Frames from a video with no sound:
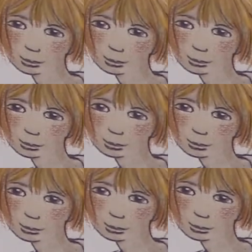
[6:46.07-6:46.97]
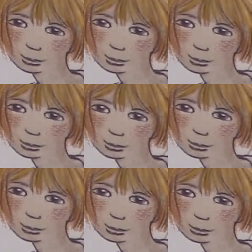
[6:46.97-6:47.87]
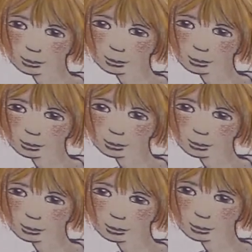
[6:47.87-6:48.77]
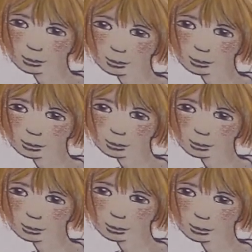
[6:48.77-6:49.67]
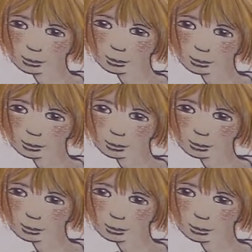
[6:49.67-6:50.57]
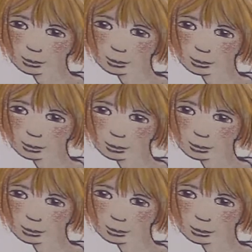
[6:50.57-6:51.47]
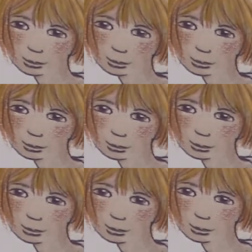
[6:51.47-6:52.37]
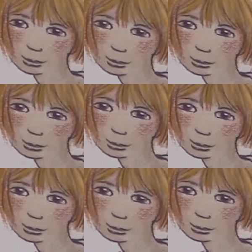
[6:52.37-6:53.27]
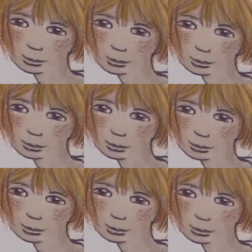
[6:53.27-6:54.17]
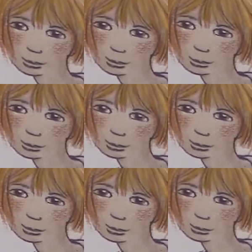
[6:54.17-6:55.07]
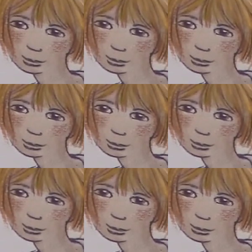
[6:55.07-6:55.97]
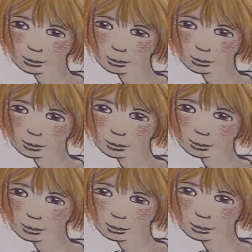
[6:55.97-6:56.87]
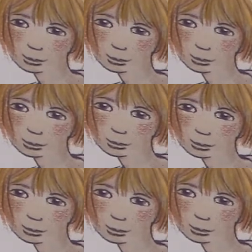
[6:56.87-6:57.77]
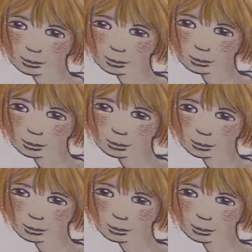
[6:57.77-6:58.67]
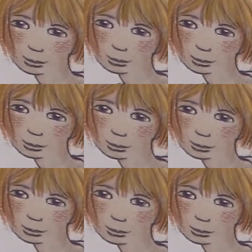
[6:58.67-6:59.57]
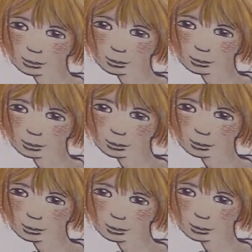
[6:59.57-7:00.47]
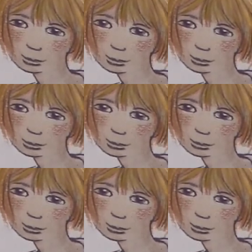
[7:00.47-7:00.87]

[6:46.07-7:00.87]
I was waiting for them to point and to laugh. But for the first time, I didn't care what anyone thought about my drawings. I felt a comfort that would not leave my side.